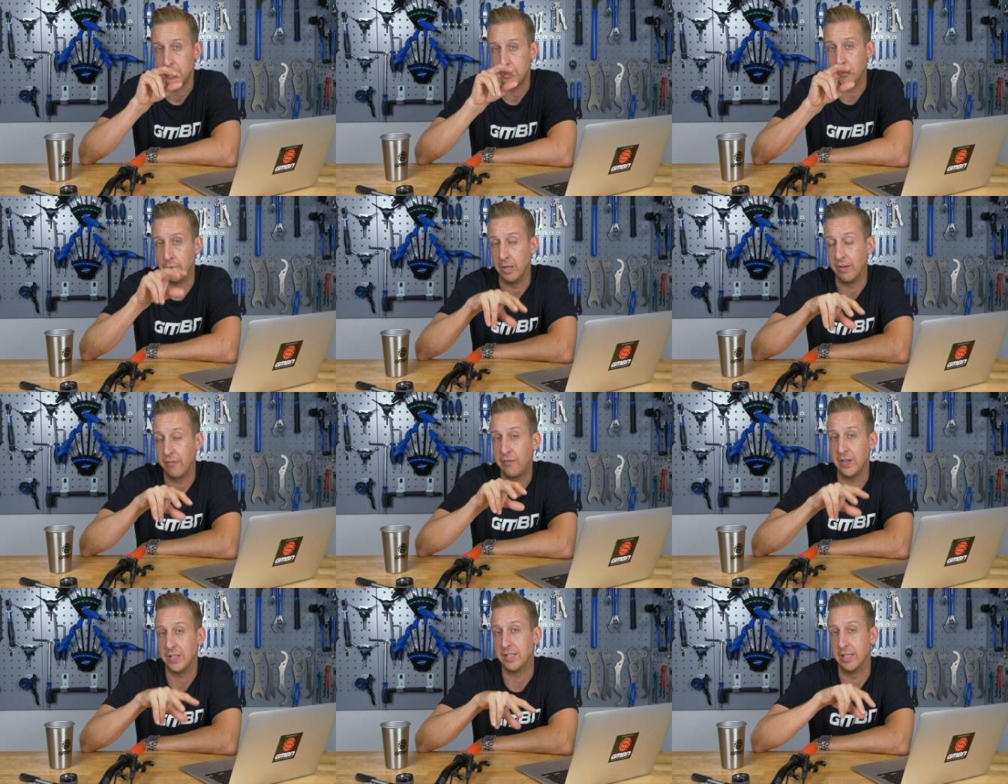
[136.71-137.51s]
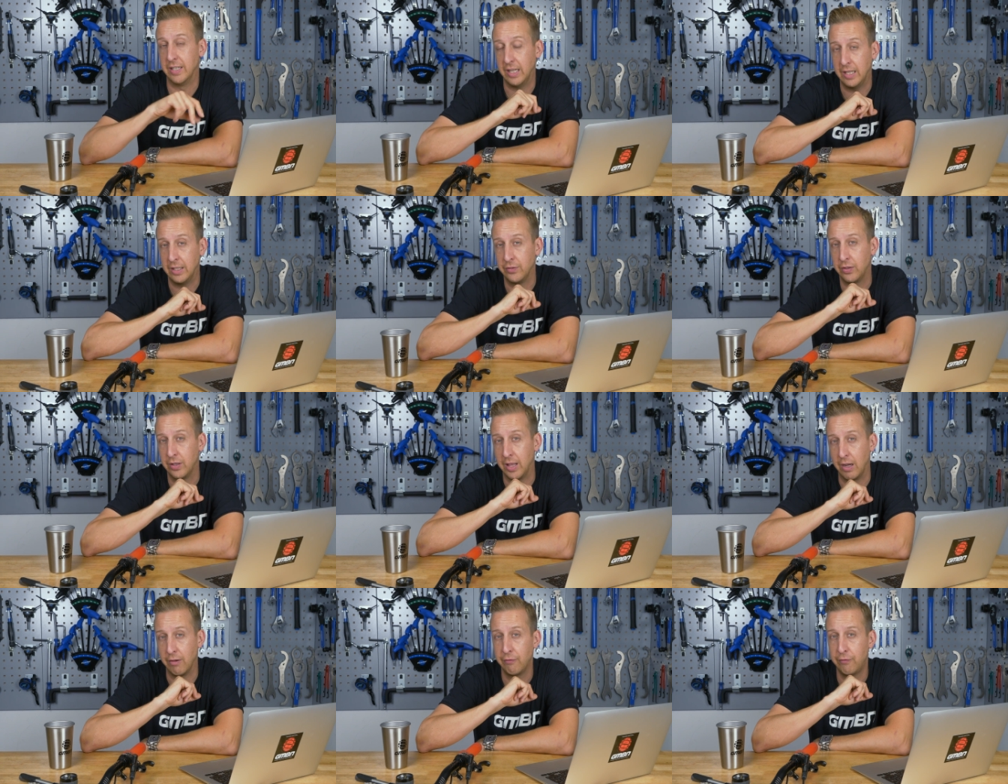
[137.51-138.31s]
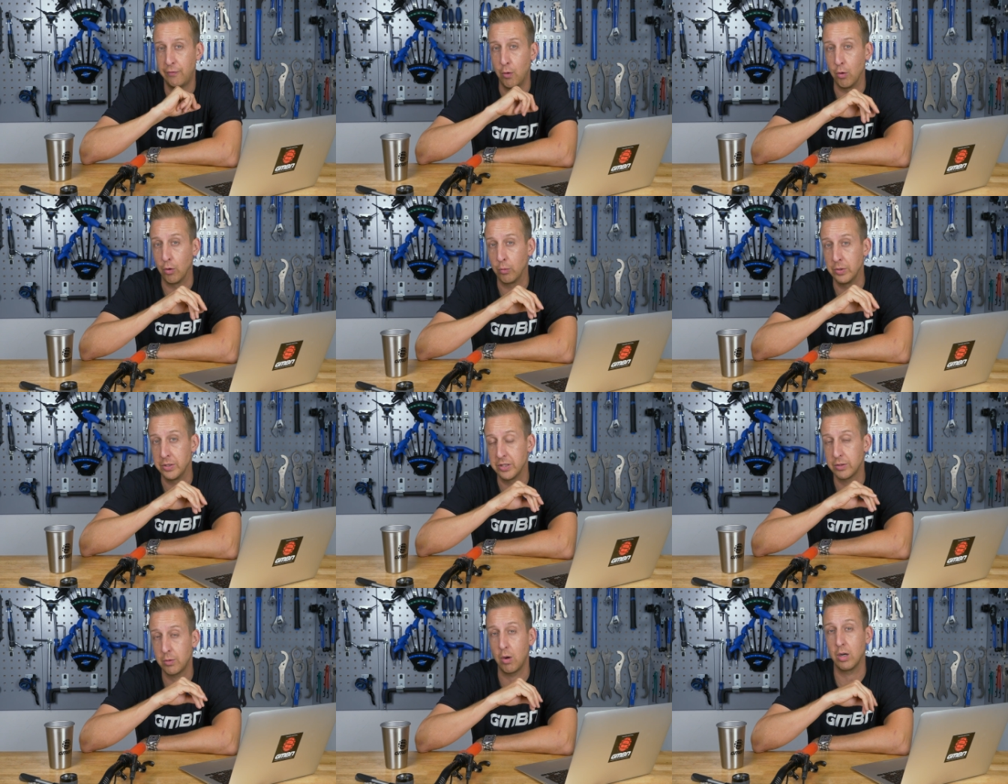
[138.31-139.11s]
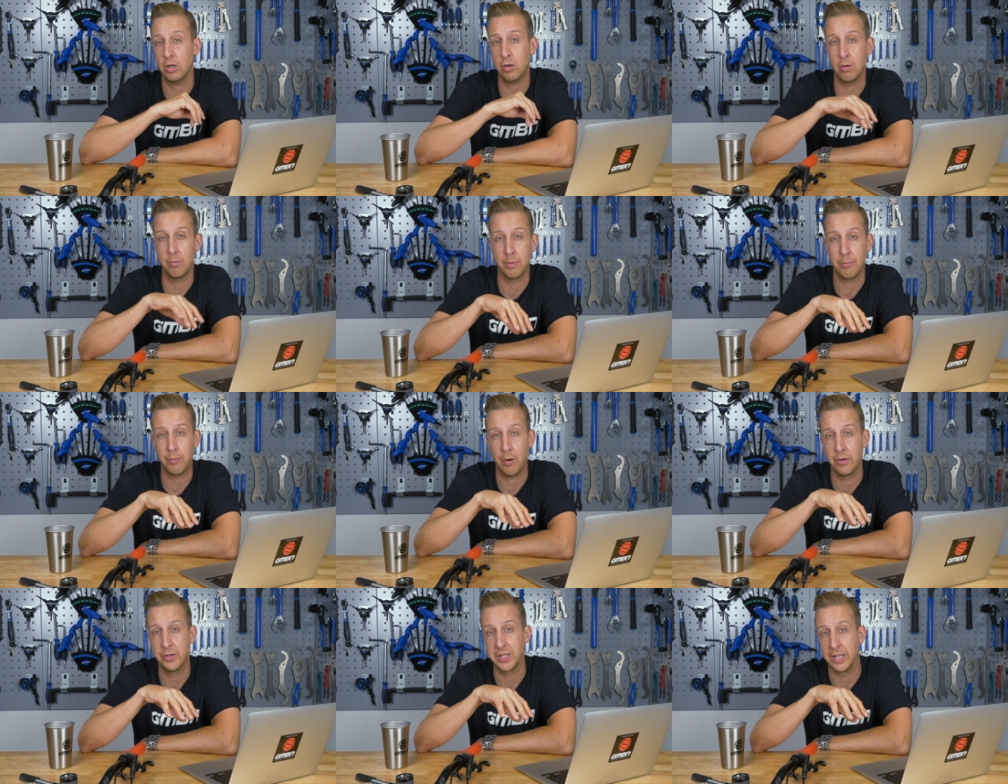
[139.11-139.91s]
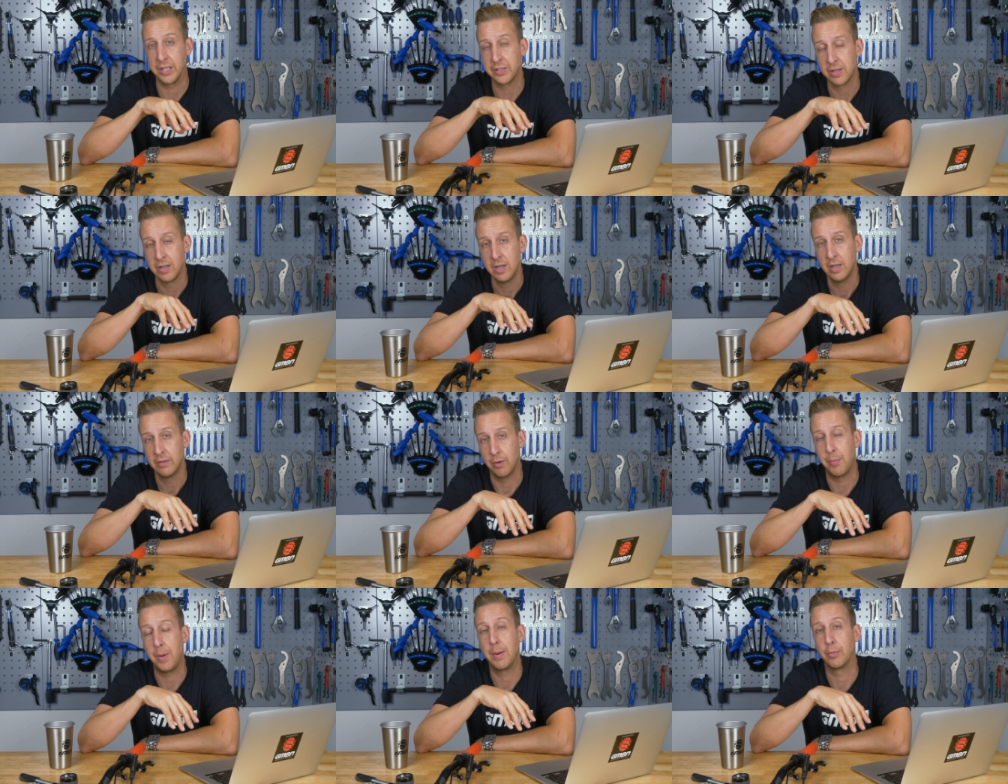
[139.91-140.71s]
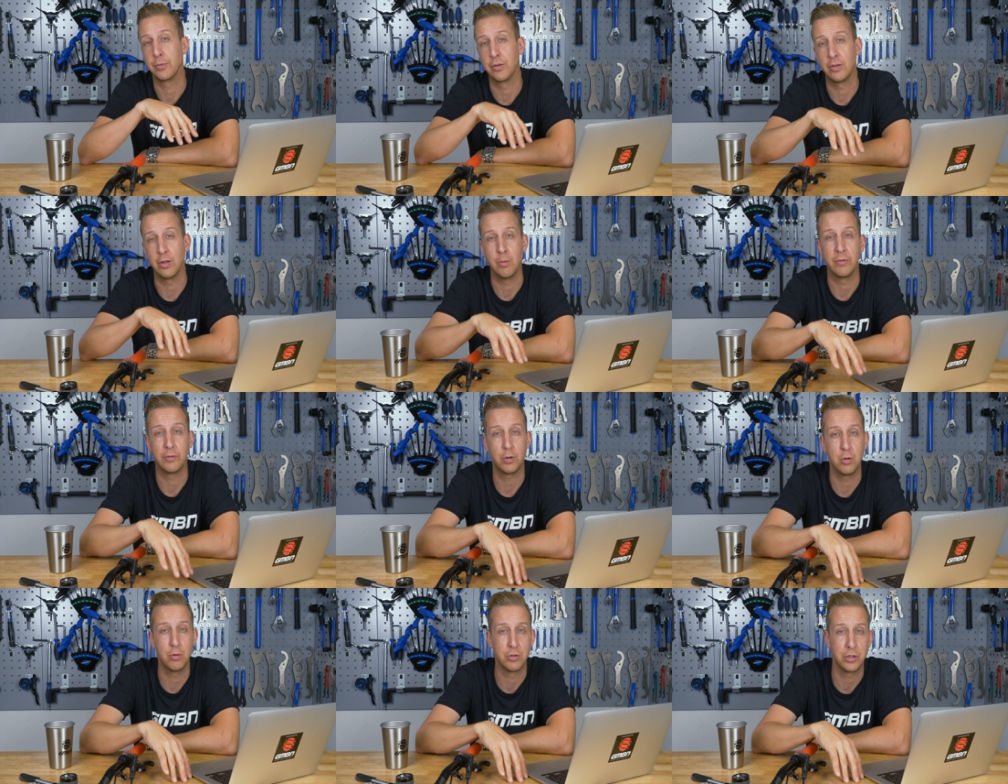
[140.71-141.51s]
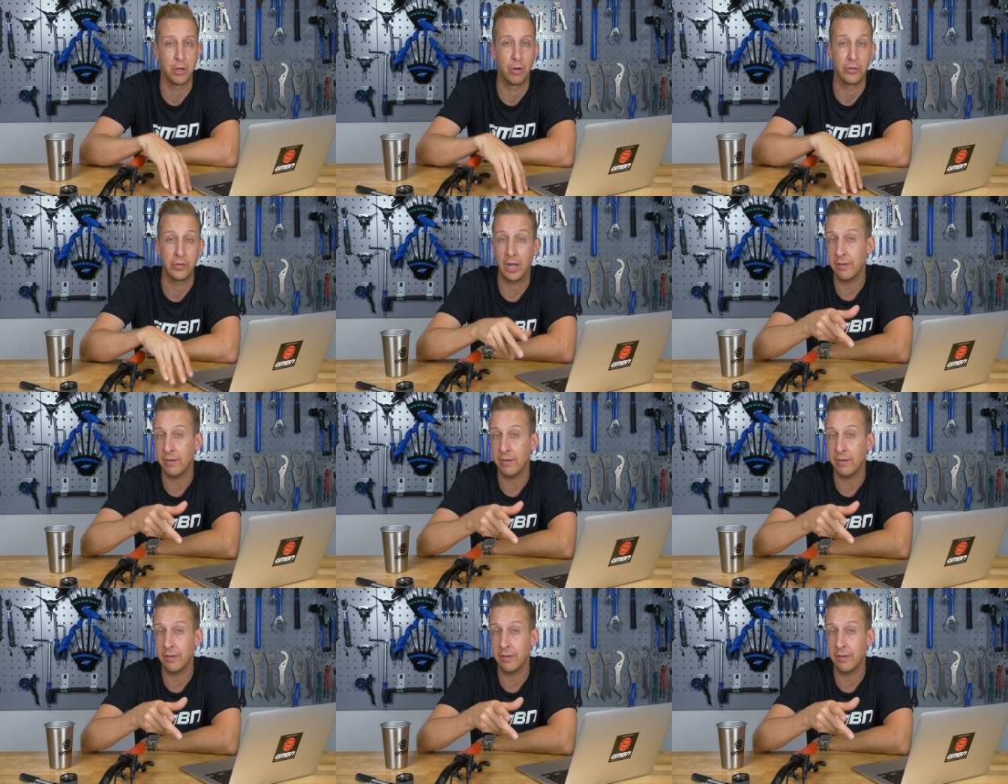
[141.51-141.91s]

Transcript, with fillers: unit fitted into that fork, which is quite a common process for people to do with coil shocks,